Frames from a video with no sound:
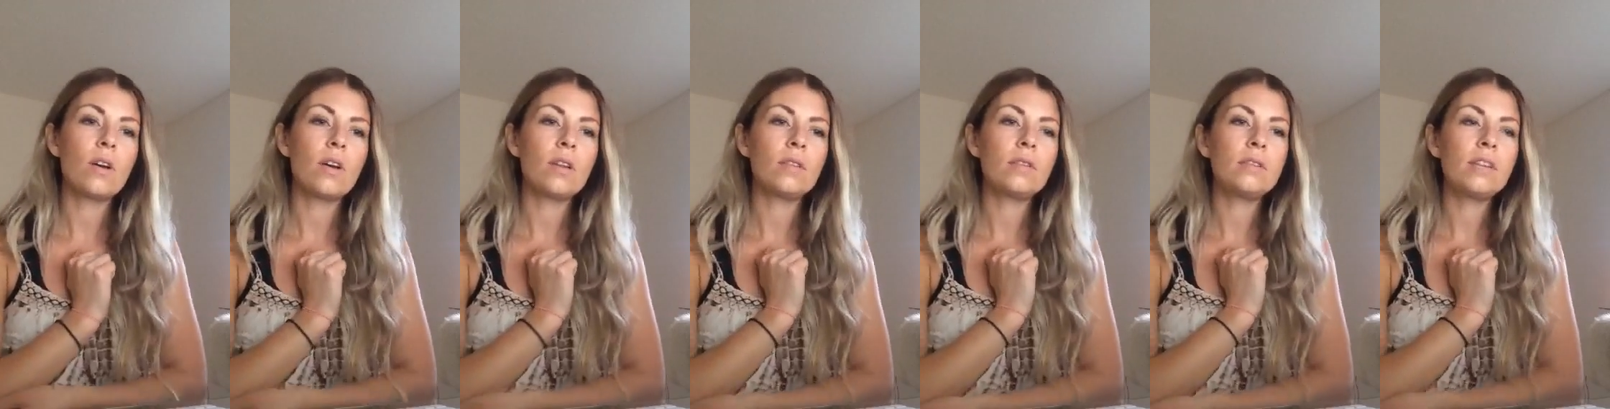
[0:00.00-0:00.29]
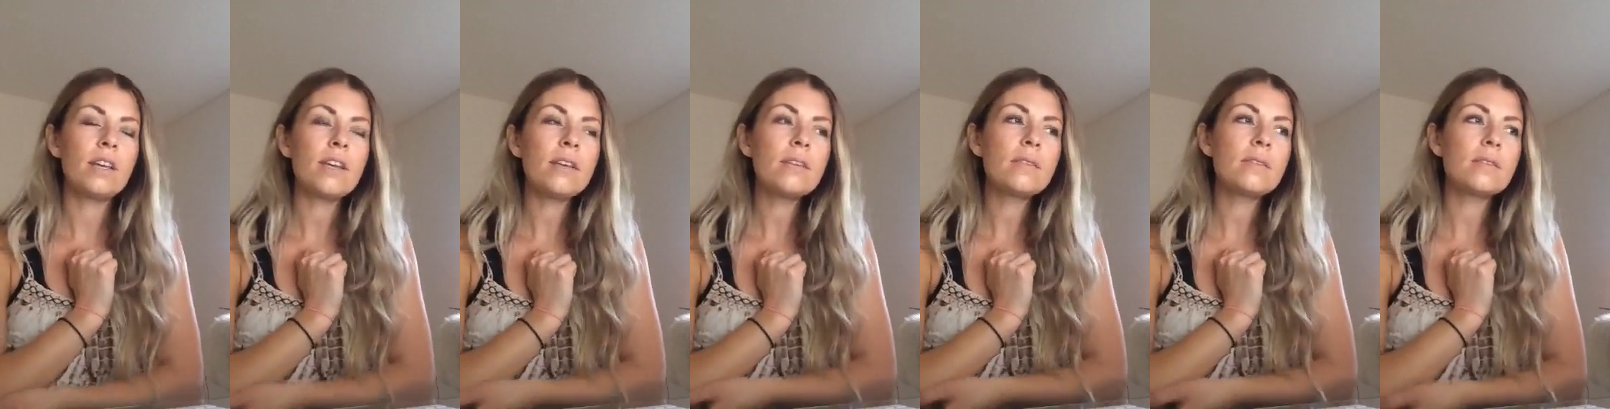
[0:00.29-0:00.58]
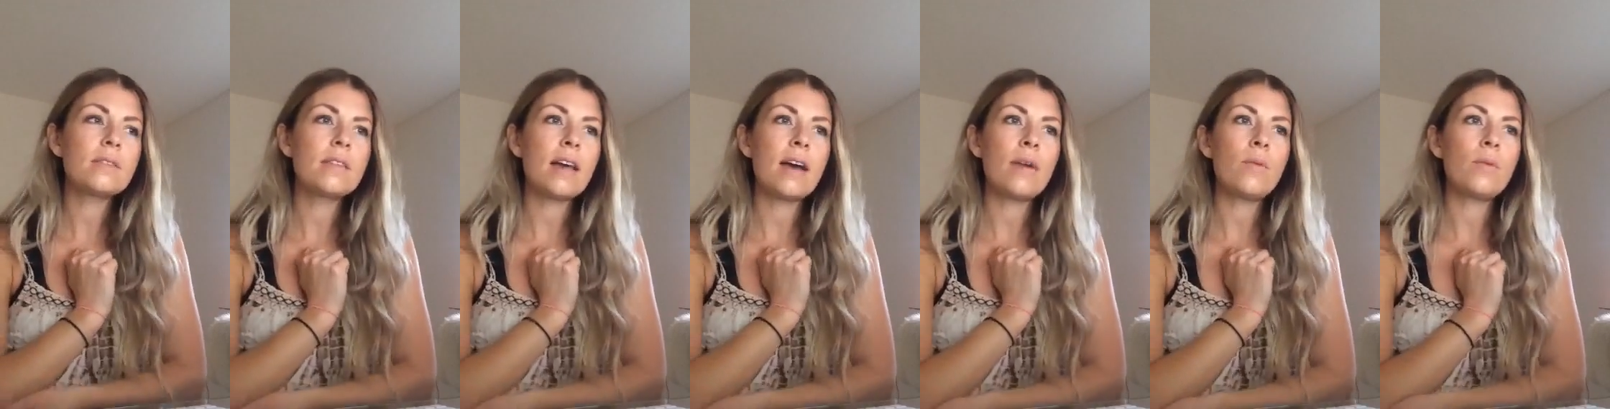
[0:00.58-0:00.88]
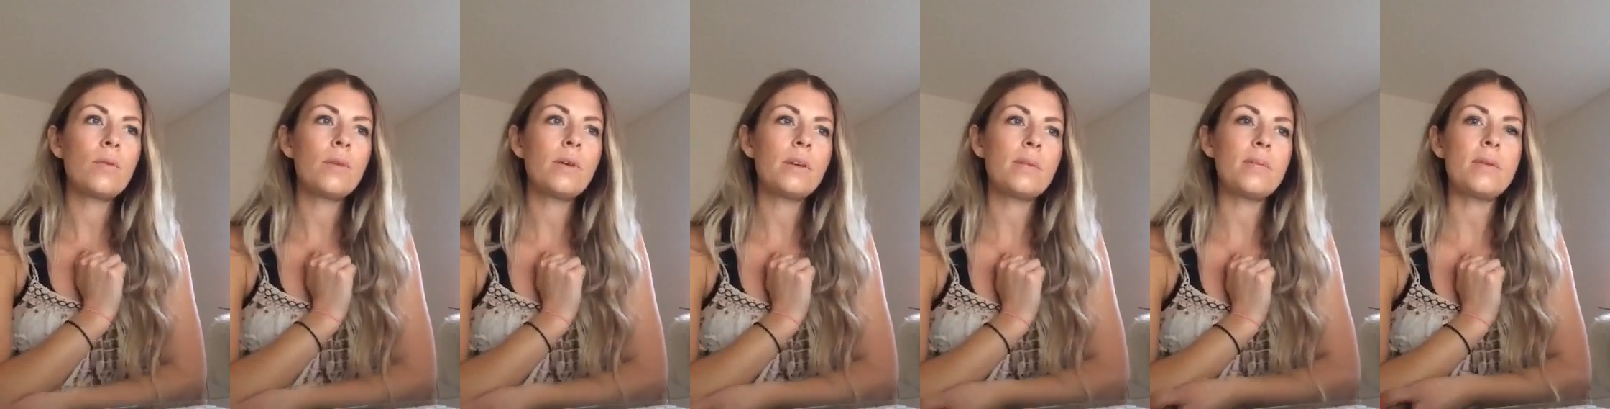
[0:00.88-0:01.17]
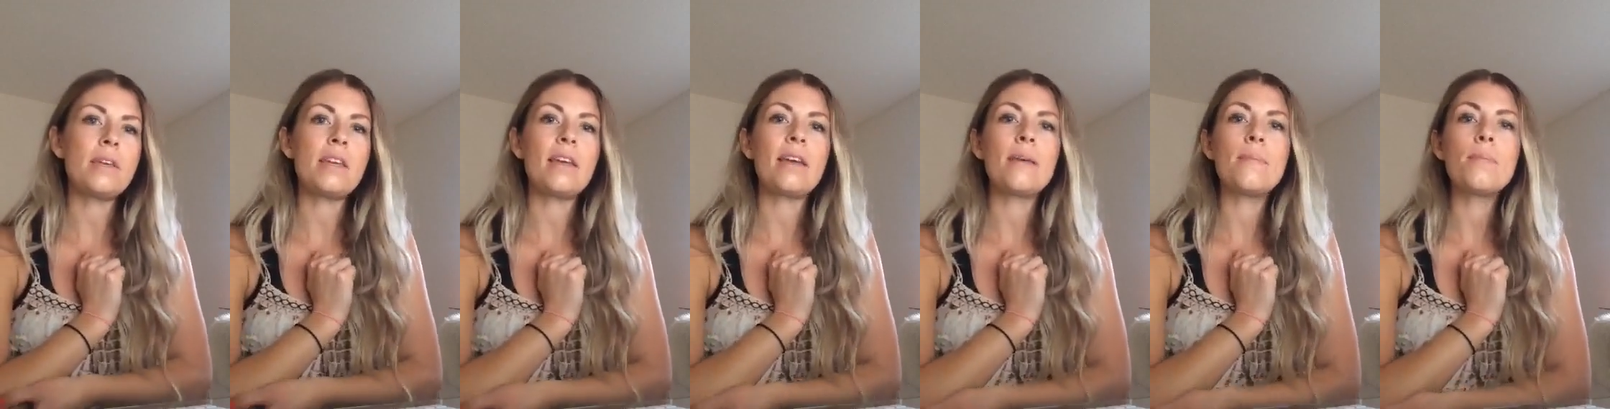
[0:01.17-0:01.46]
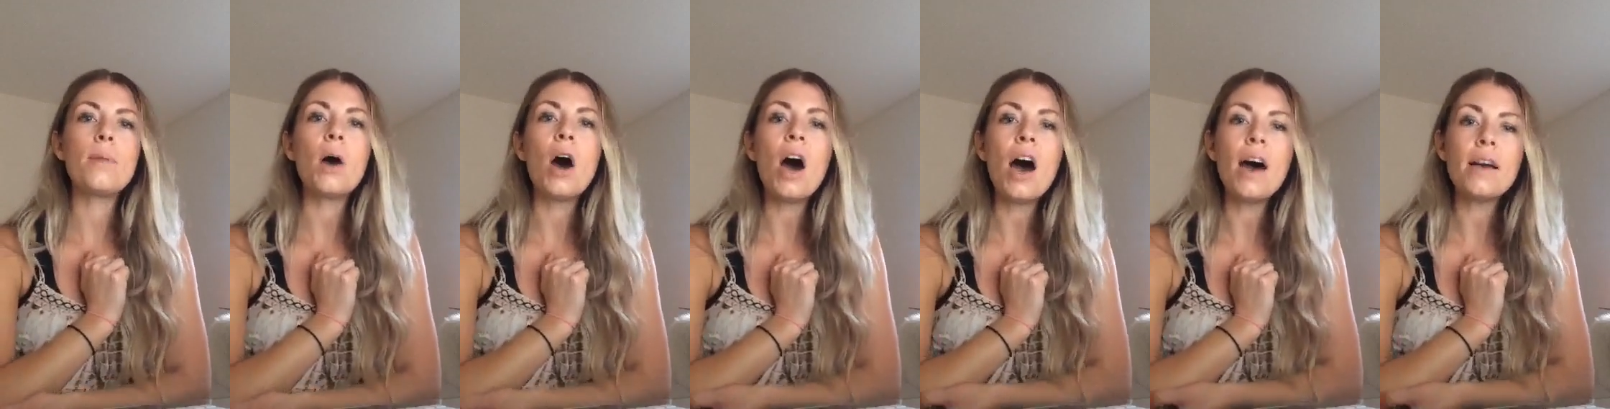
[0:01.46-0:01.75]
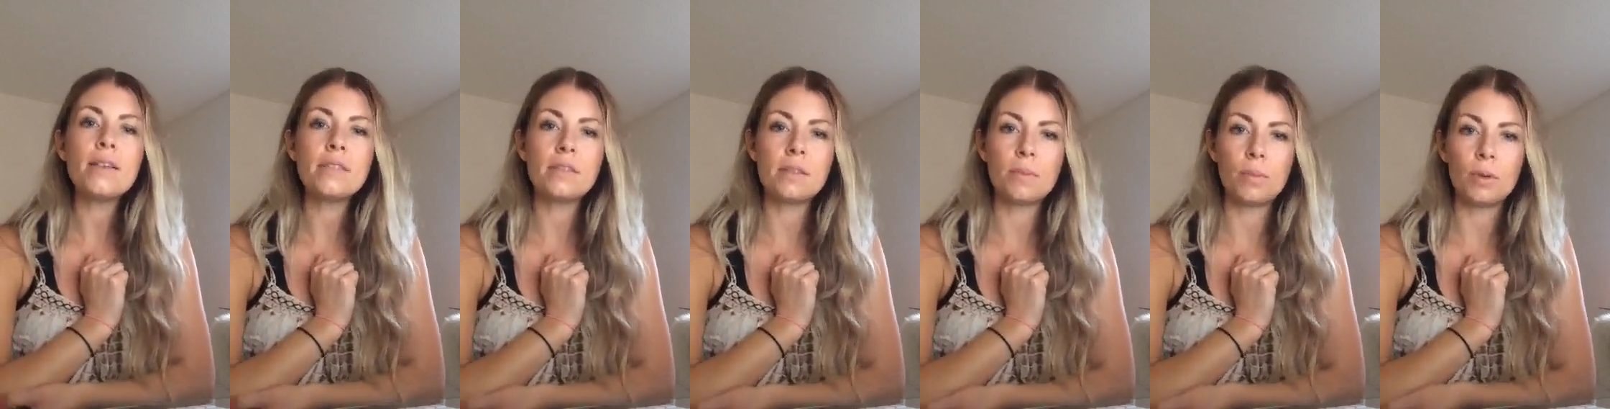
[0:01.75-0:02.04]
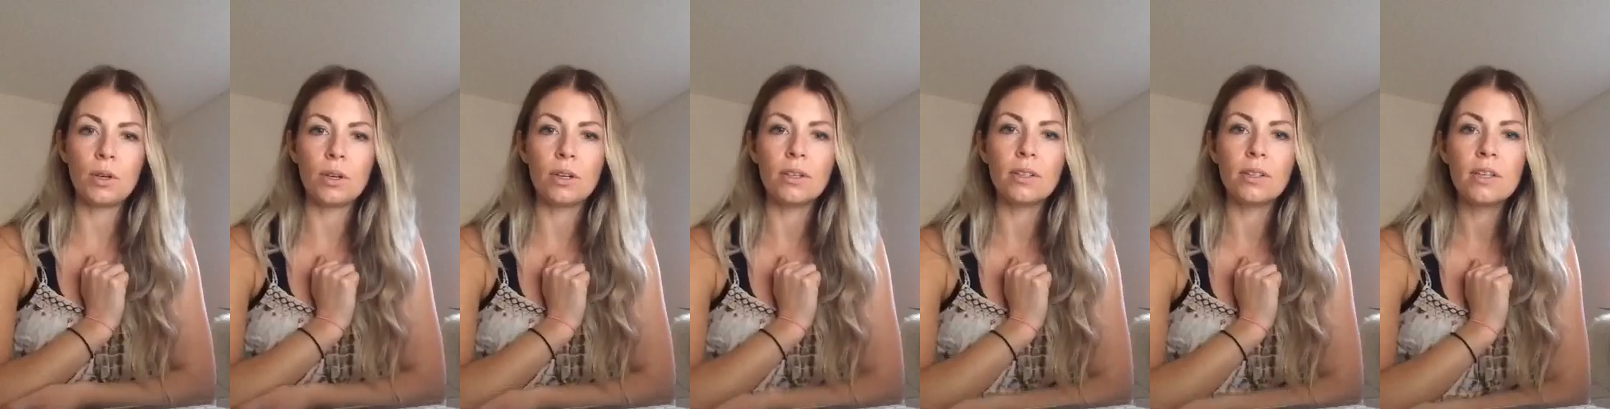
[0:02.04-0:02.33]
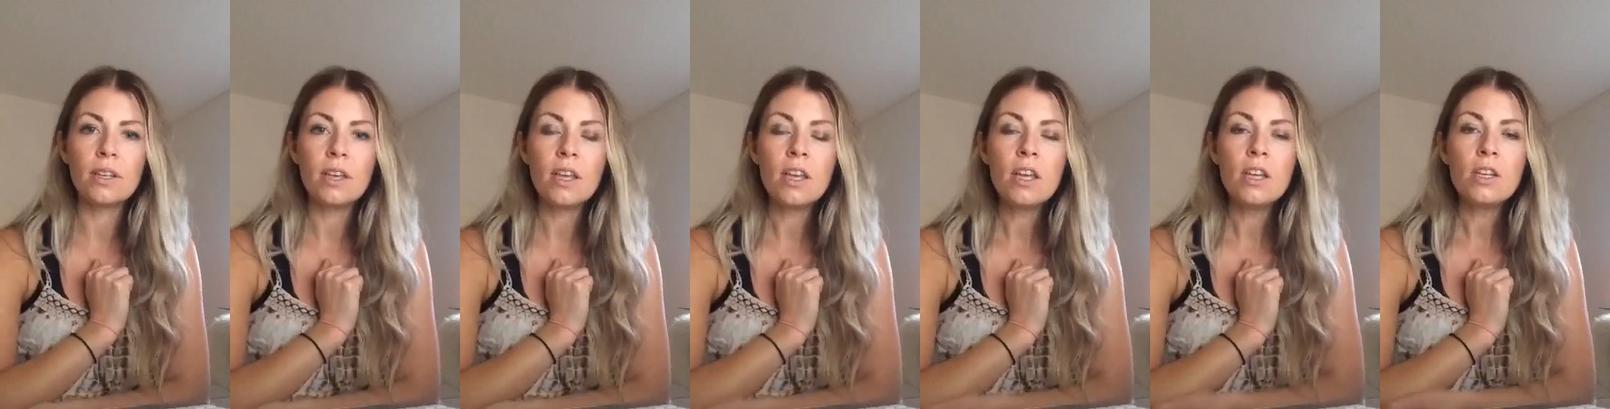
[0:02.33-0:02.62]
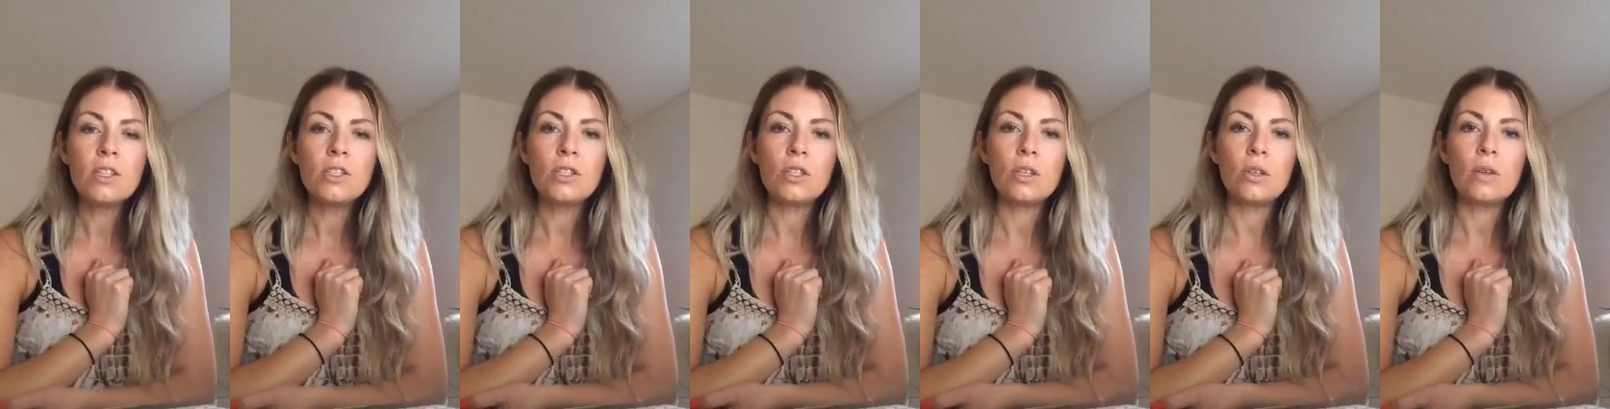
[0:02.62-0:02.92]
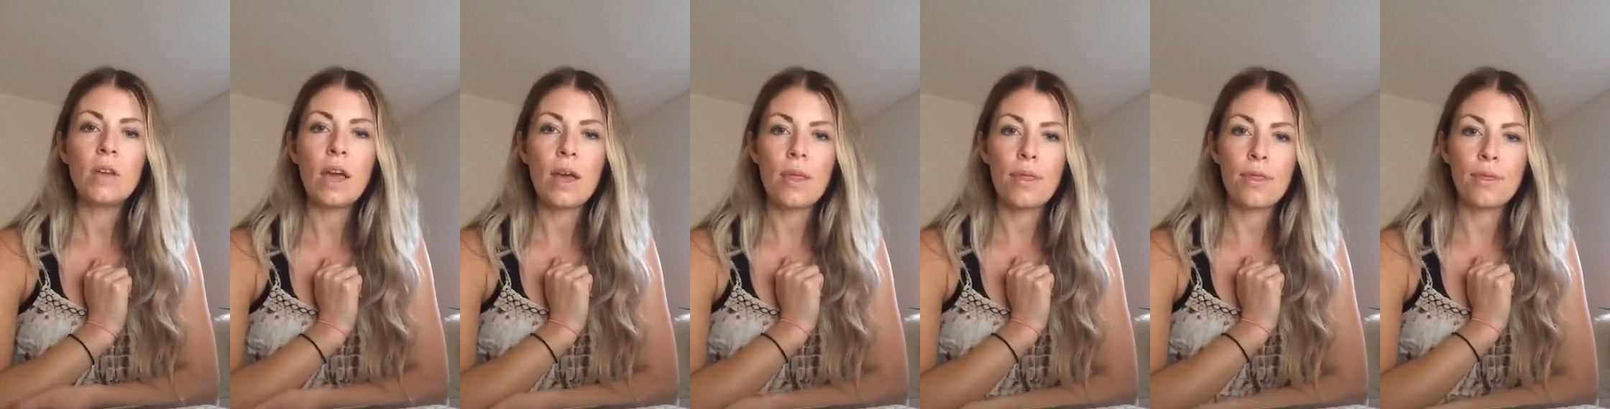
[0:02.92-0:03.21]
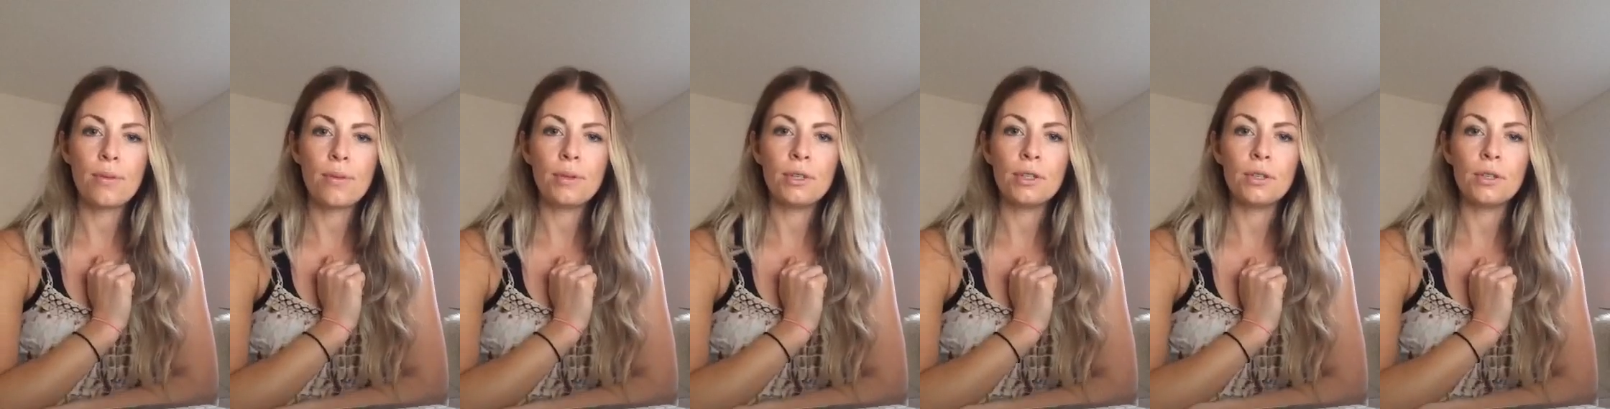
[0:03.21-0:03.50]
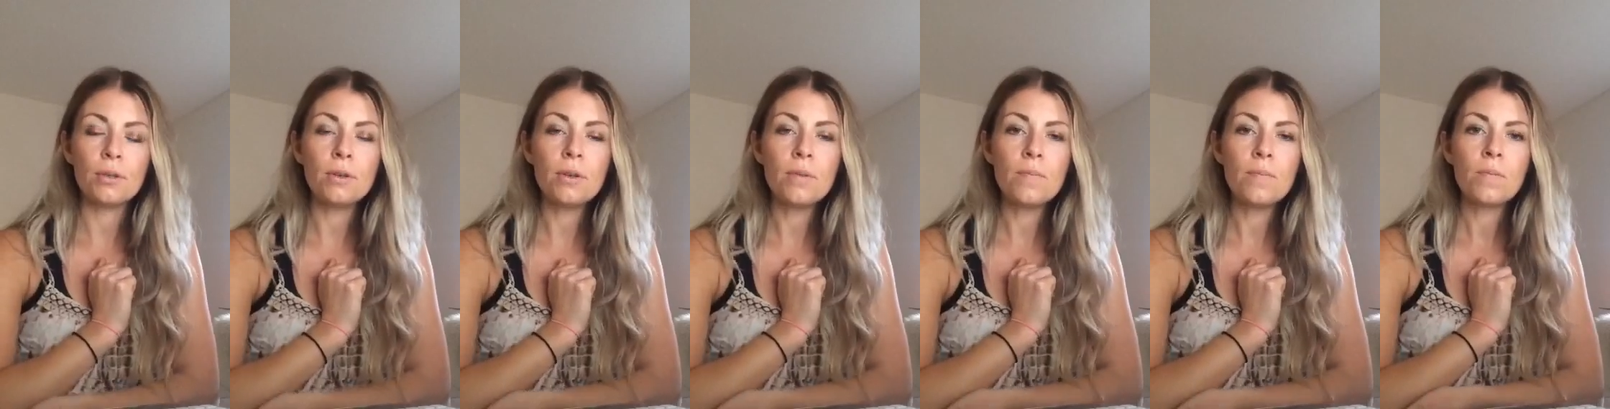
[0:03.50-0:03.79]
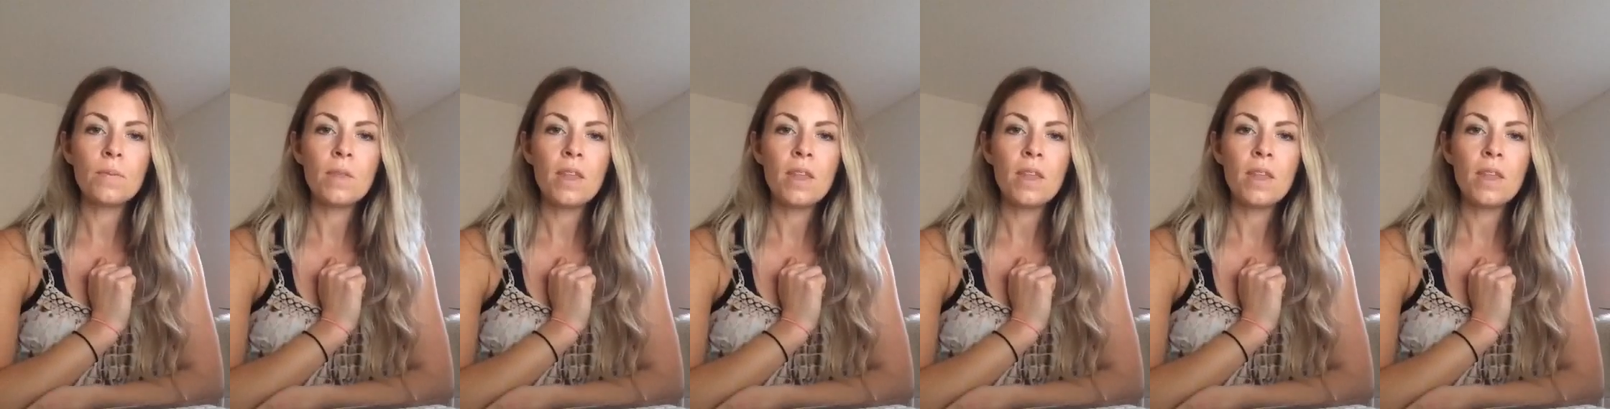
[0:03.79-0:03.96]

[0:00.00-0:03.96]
lists that would be impossible to get through,